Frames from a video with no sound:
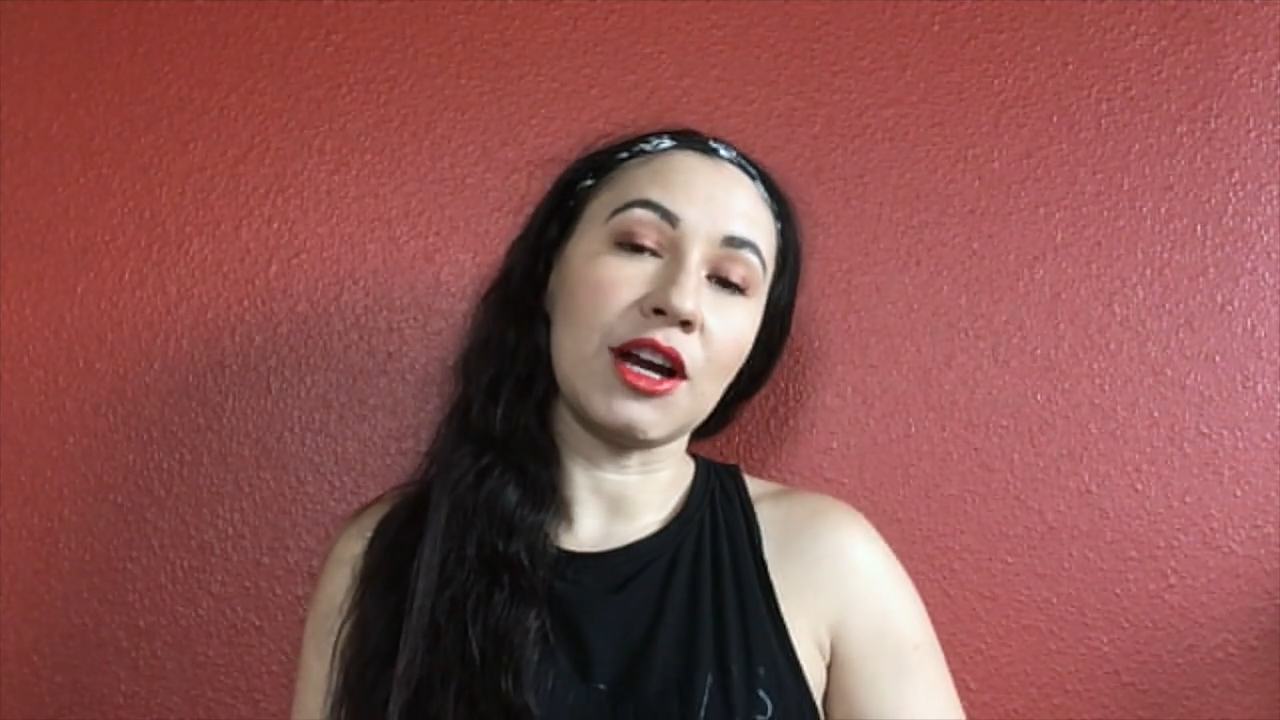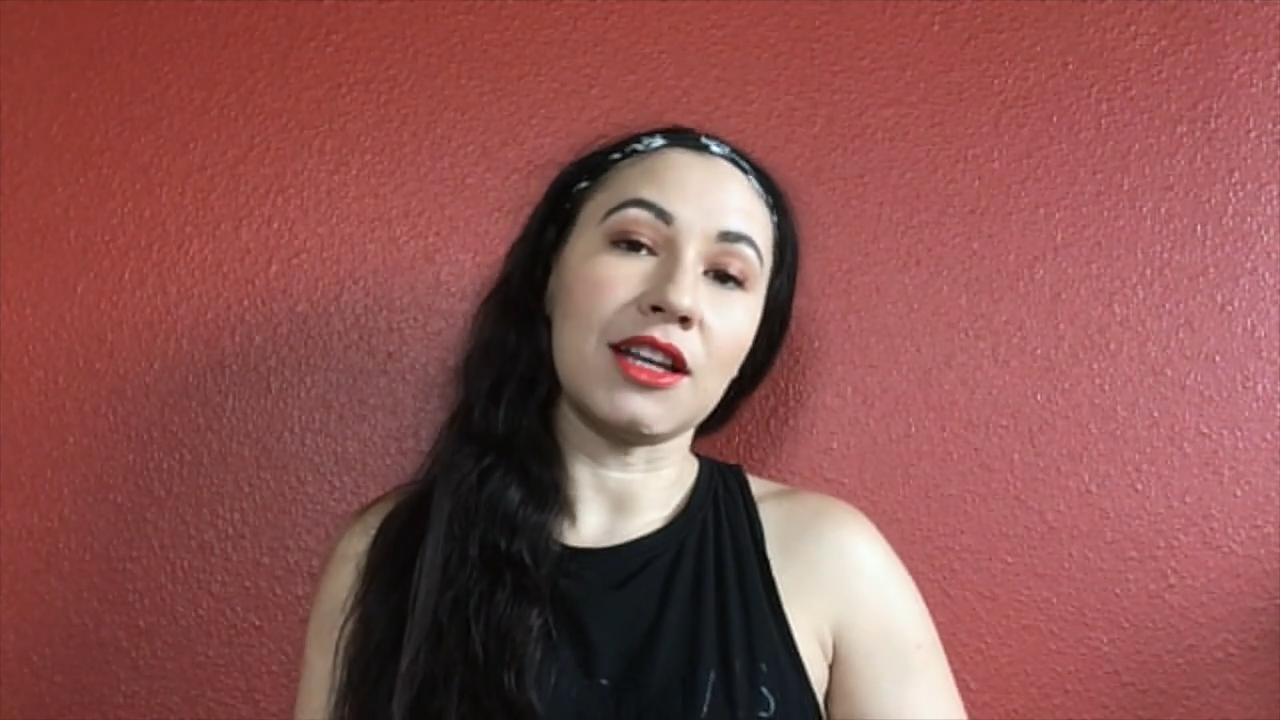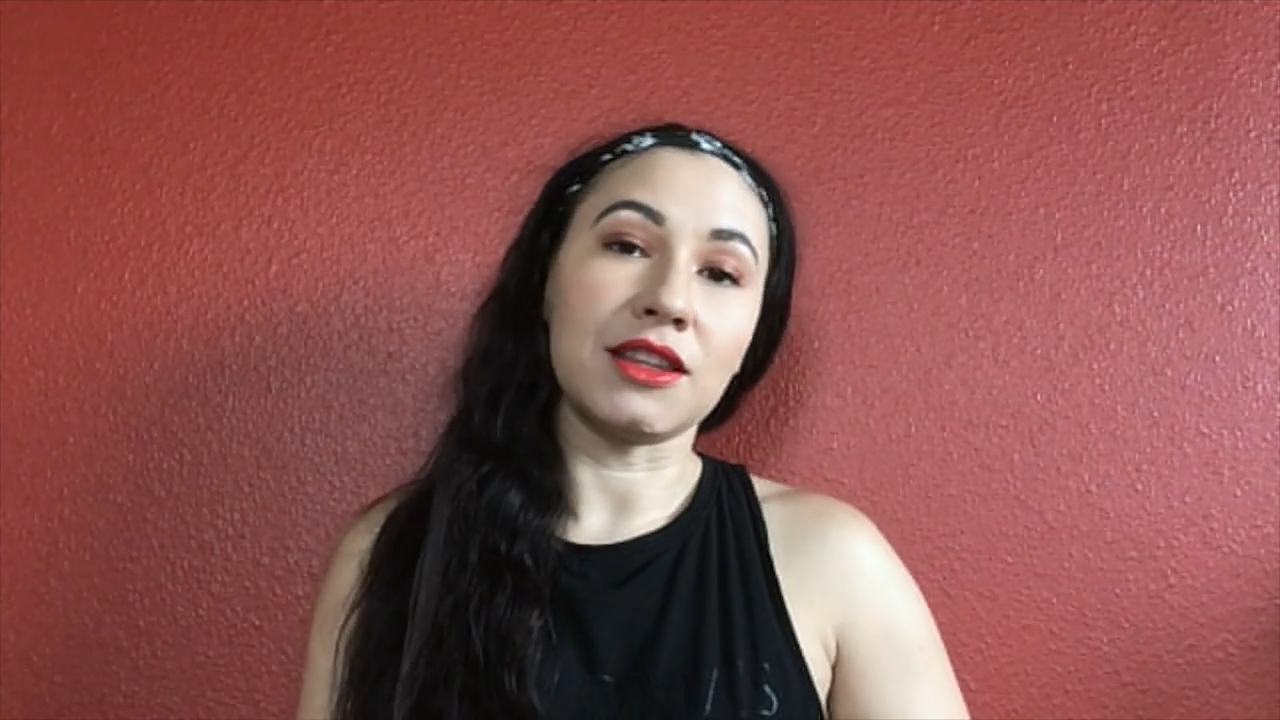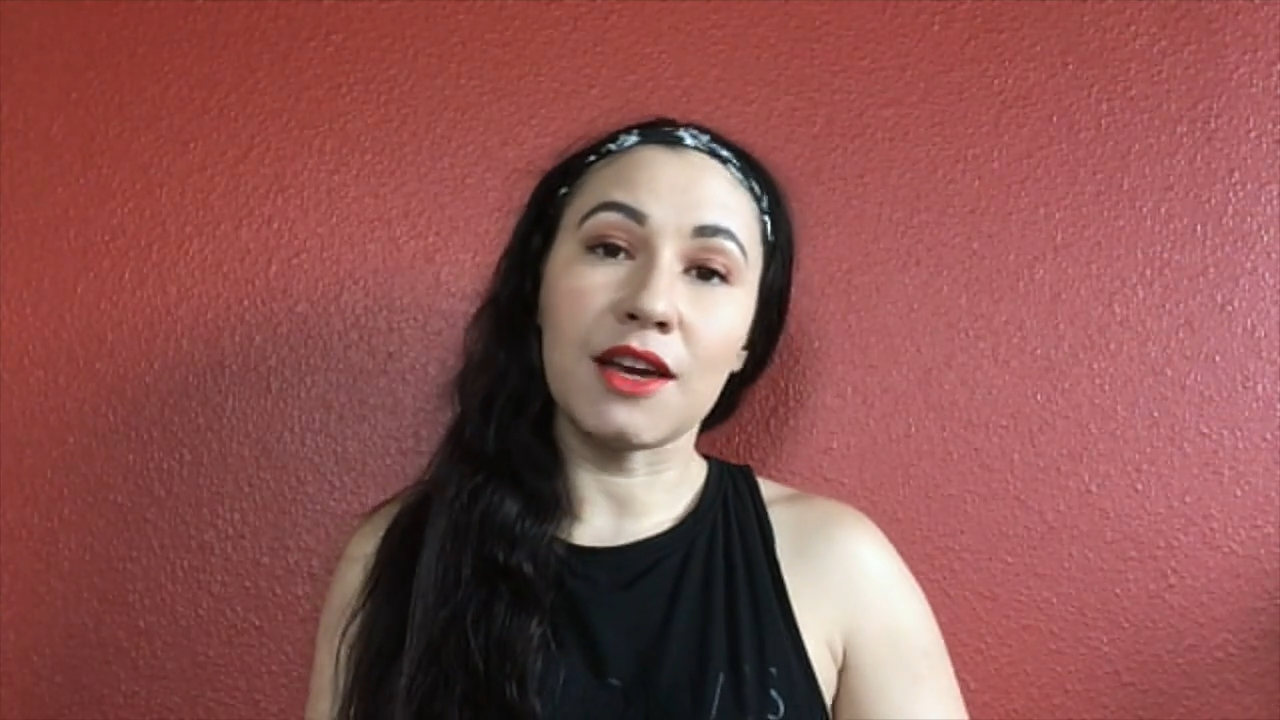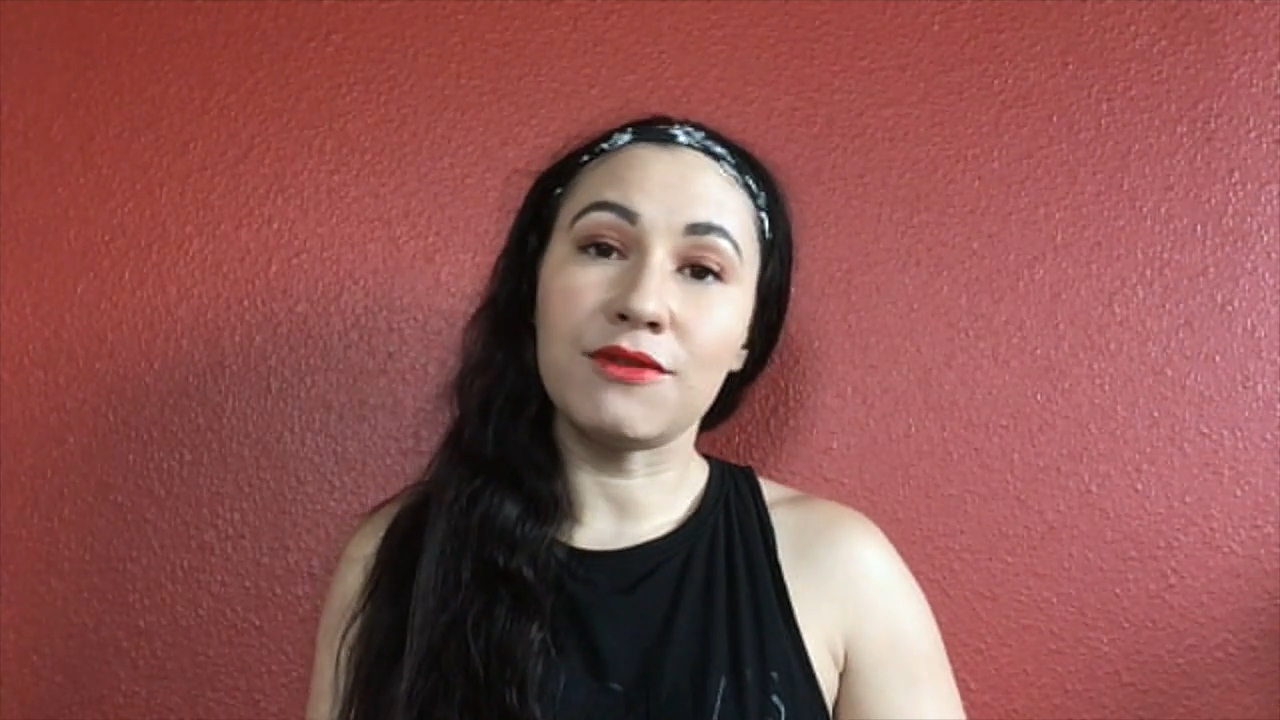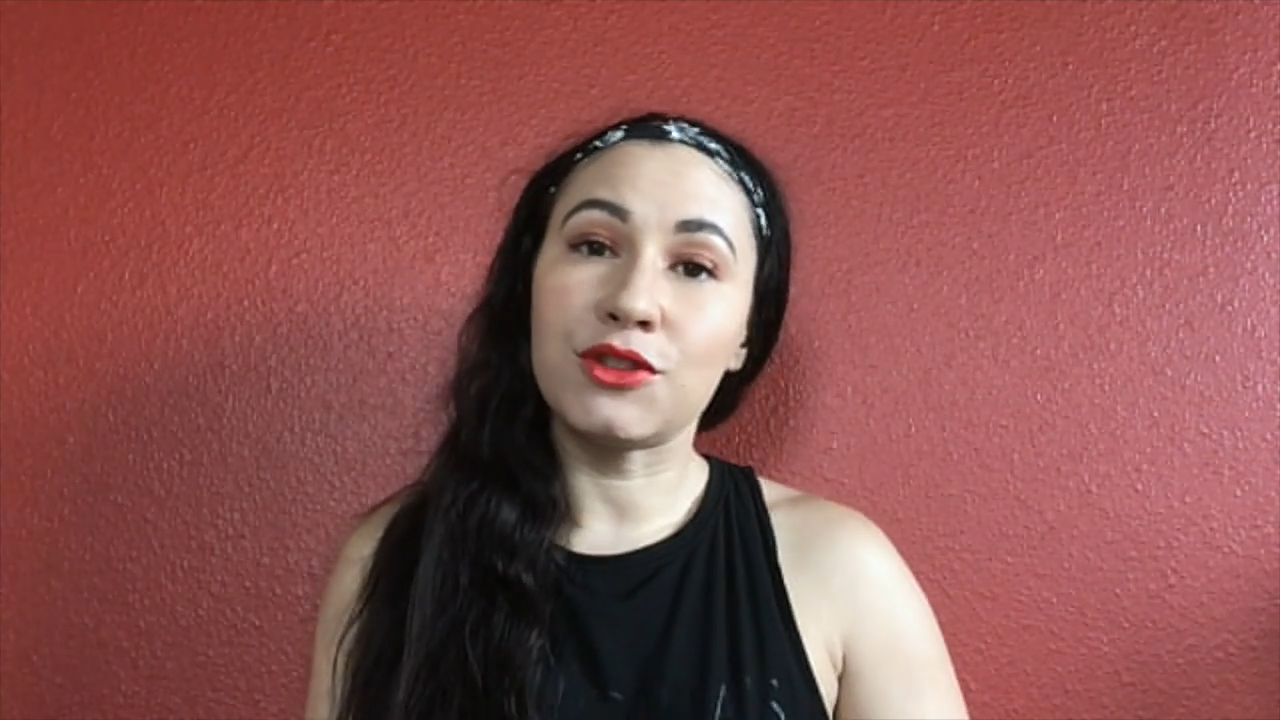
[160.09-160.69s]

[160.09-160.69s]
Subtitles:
I love to